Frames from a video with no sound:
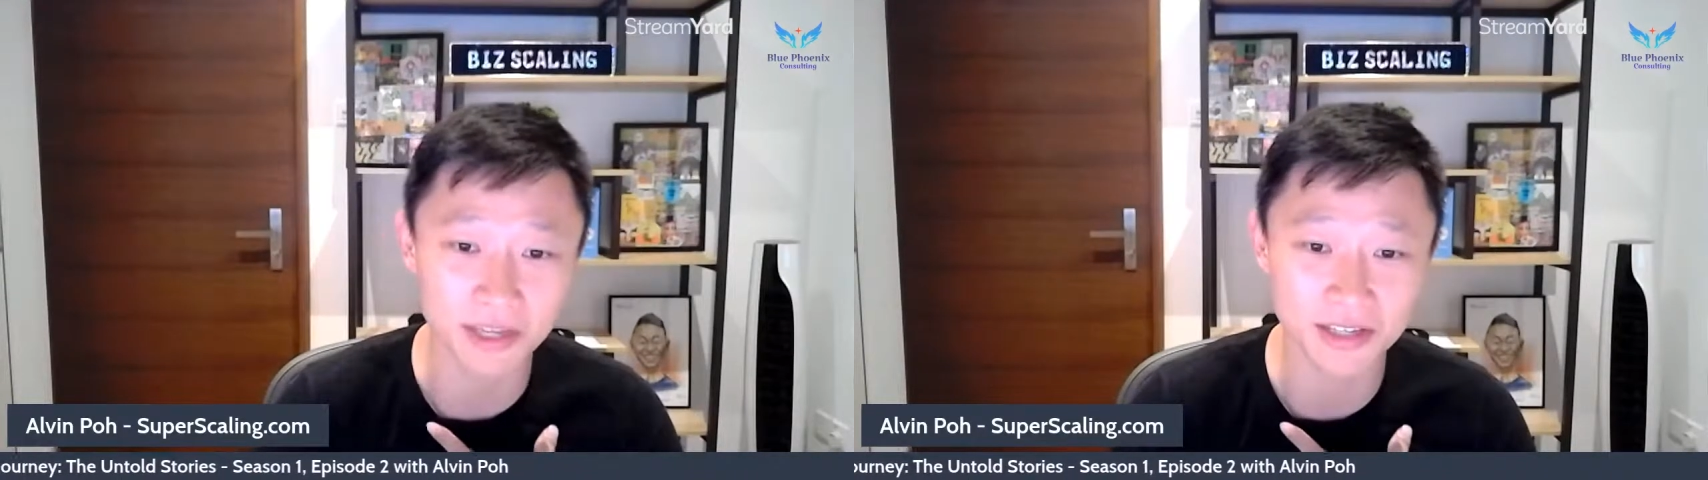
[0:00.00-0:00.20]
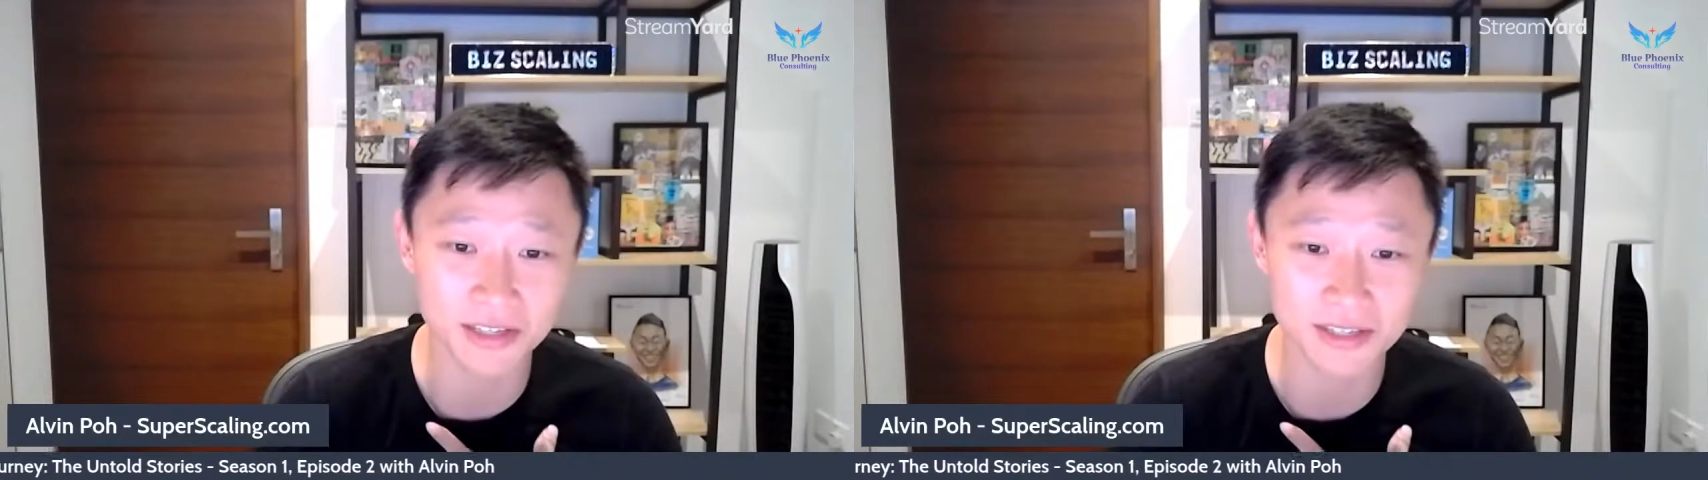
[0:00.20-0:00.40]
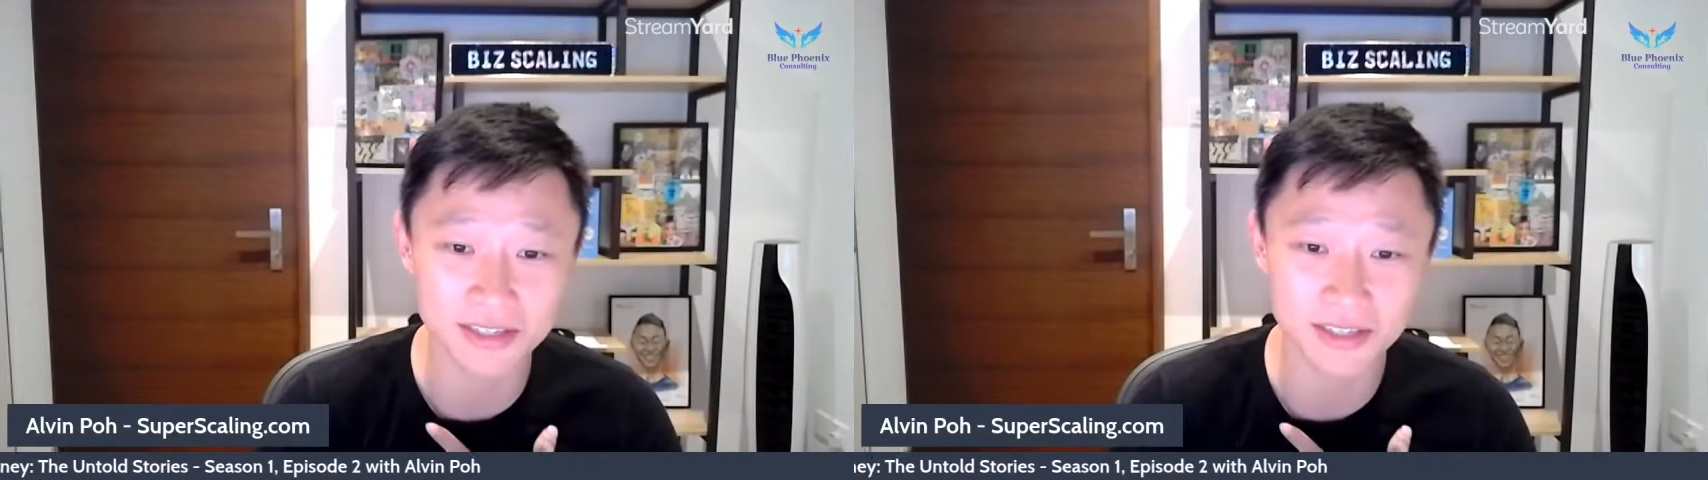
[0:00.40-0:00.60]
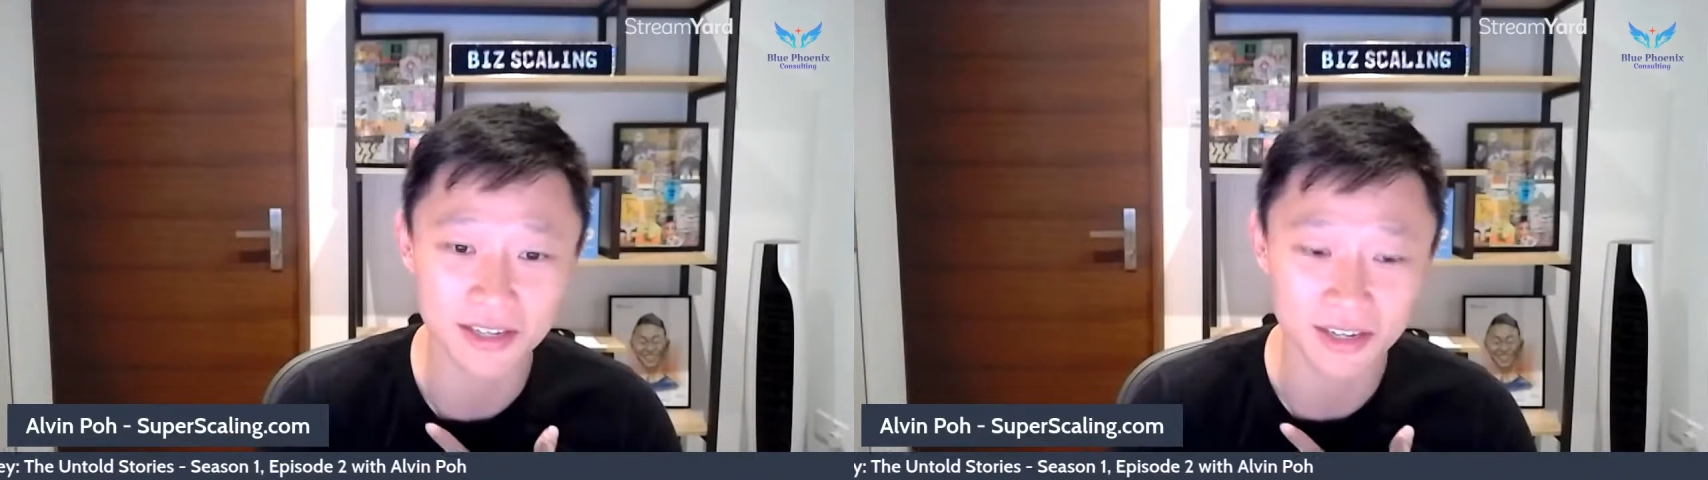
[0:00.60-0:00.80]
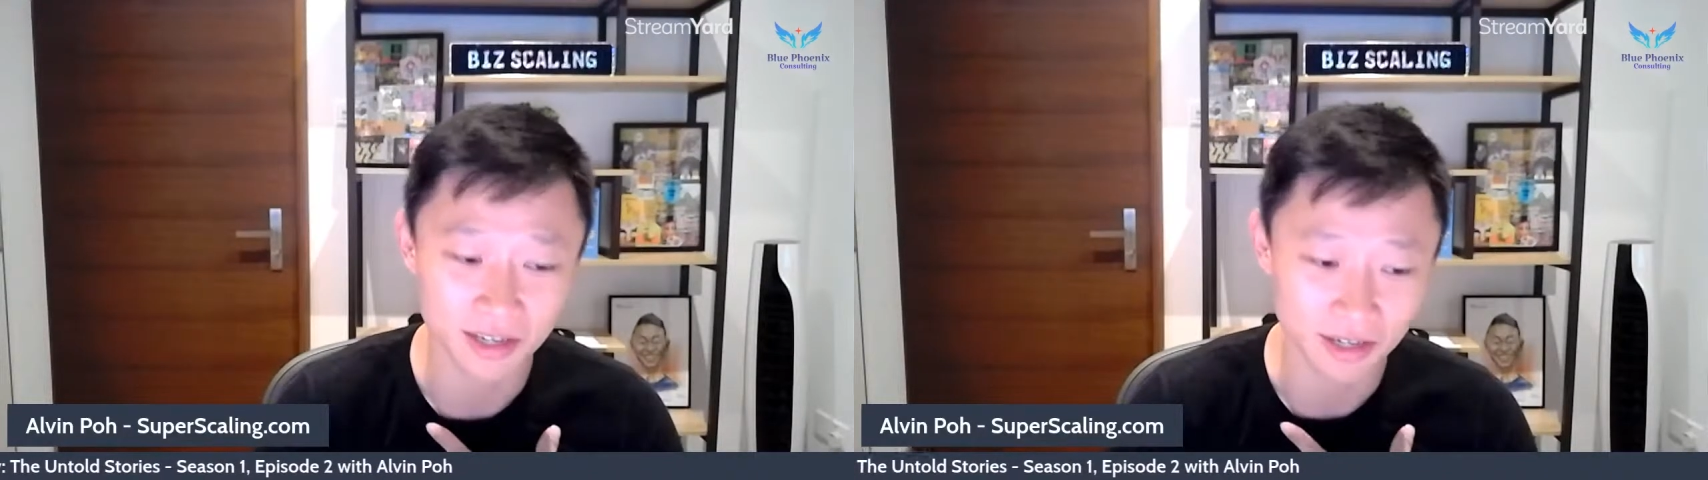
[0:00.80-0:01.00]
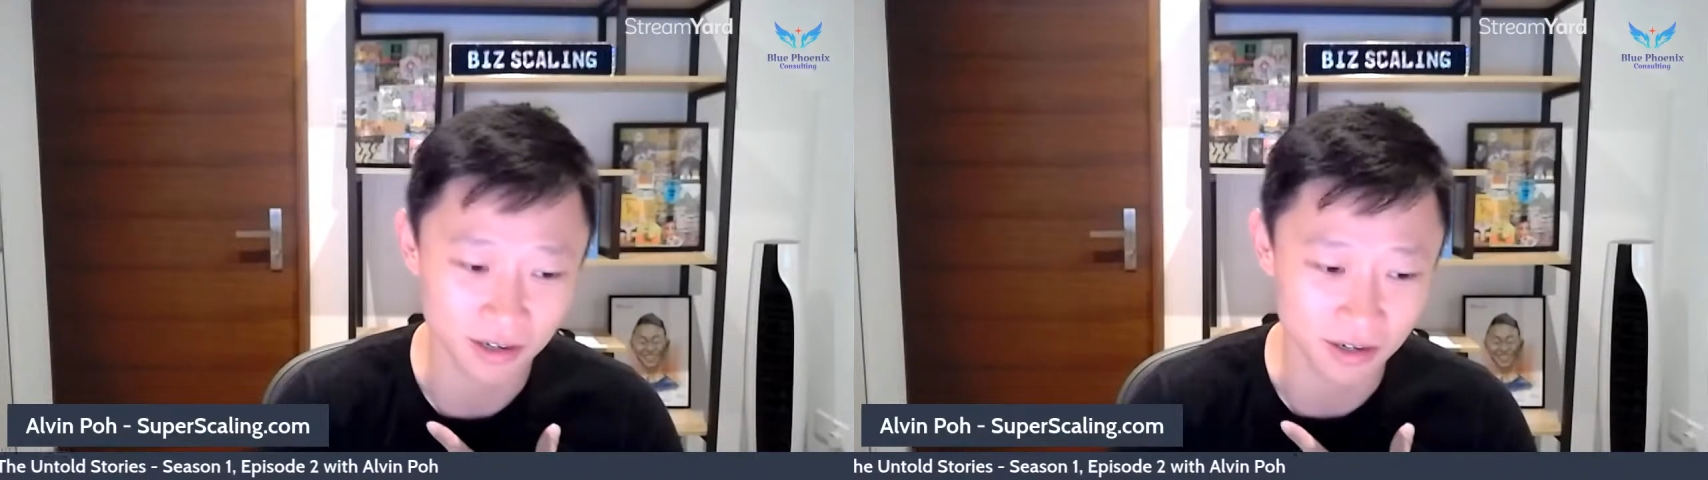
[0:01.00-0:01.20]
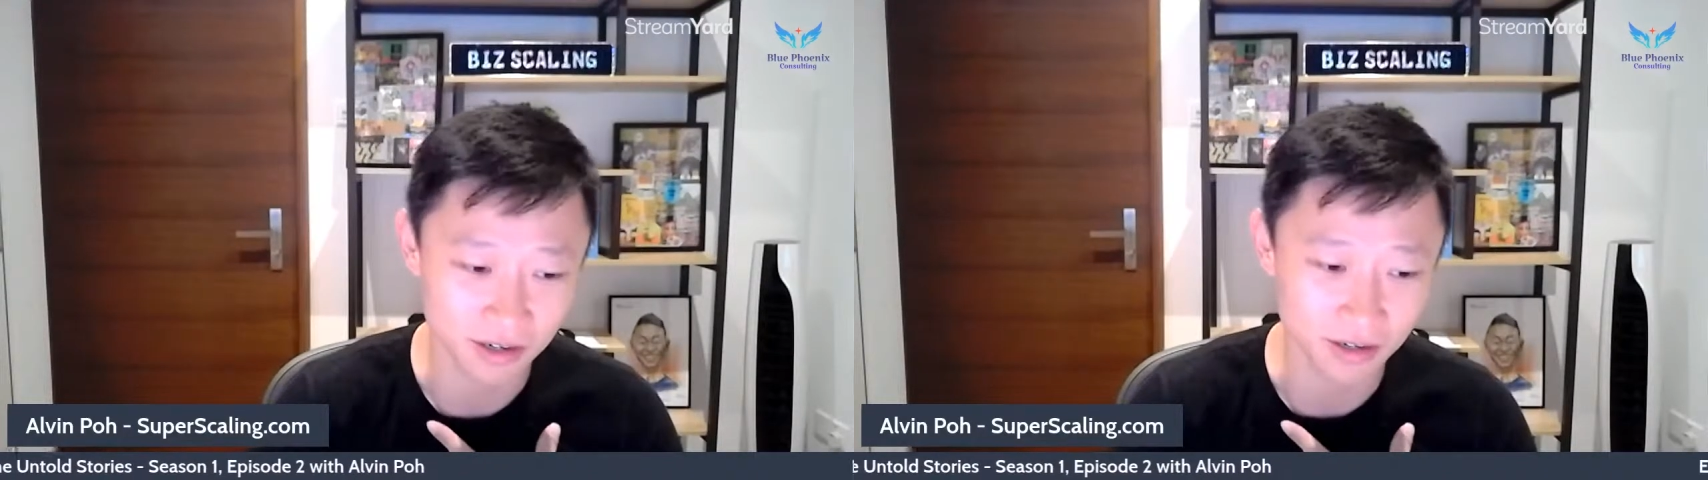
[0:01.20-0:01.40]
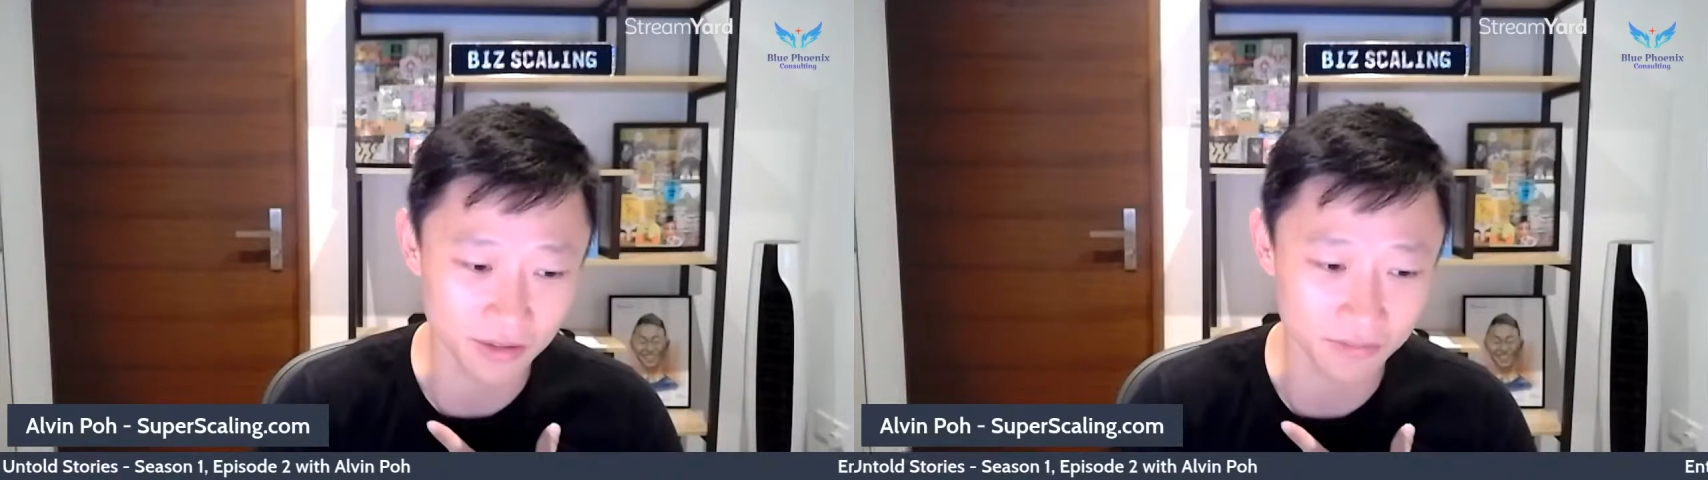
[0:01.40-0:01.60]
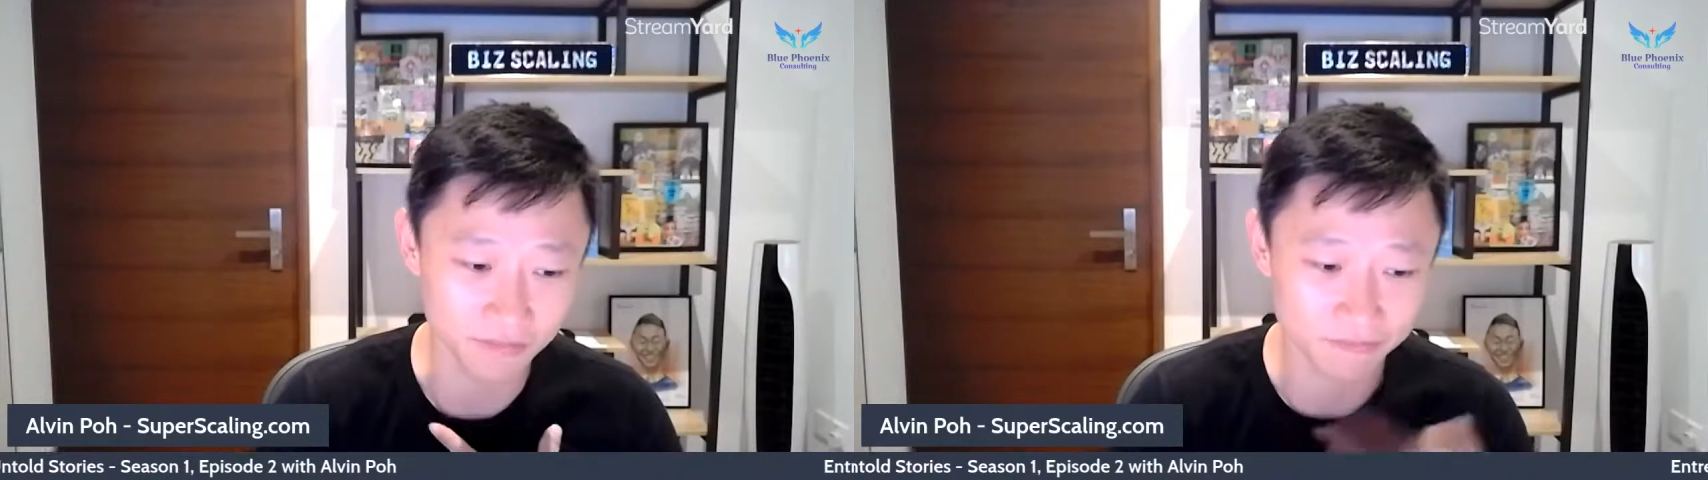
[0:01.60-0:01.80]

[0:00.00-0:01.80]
had um,